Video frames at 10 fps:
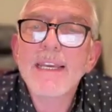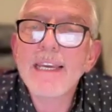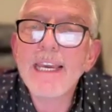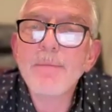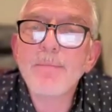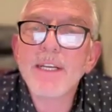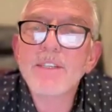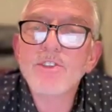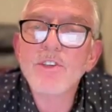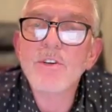keep
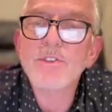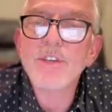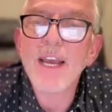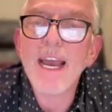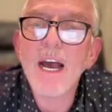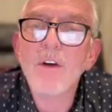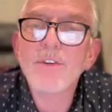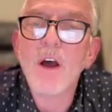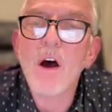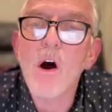and search
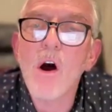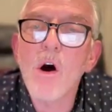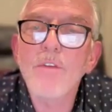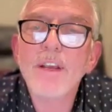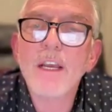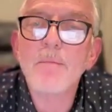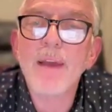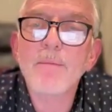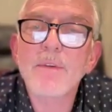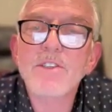out all the
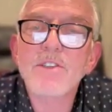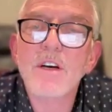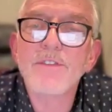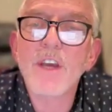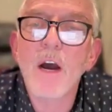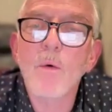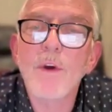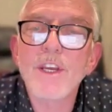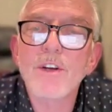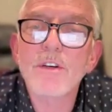commandments of
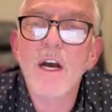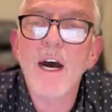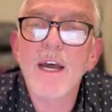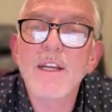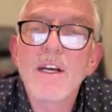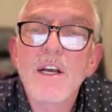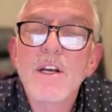Yahweh your God,